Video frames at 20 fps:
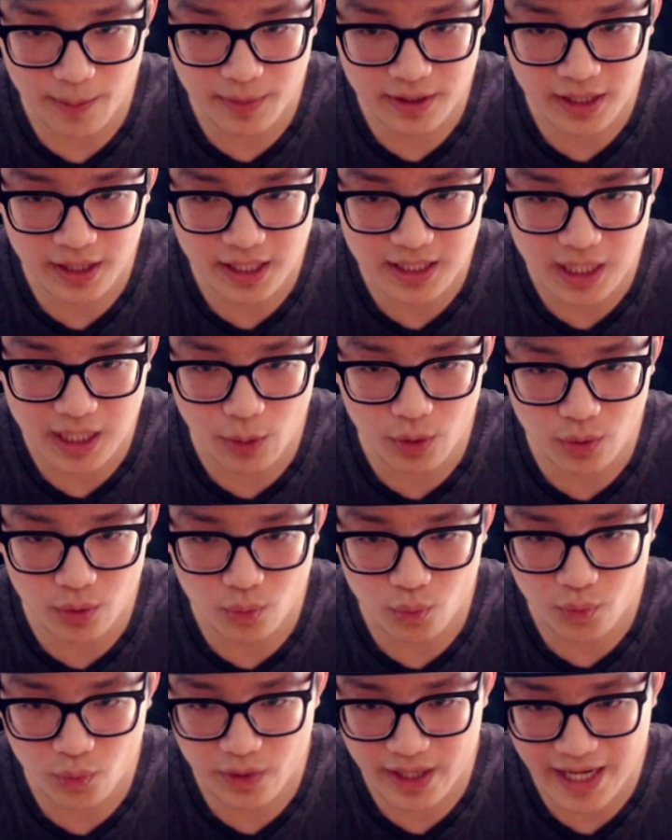The thing is, I
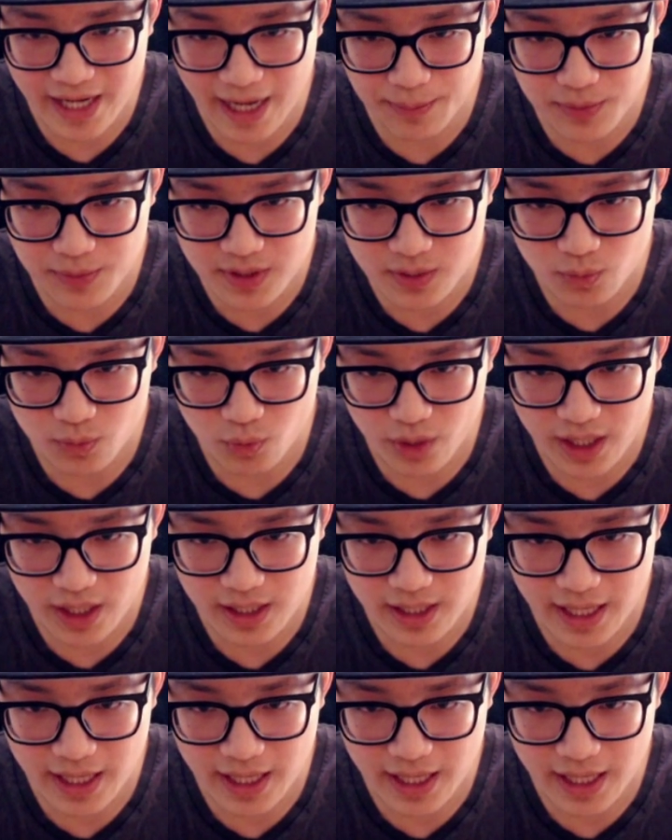wouldn't re-app this right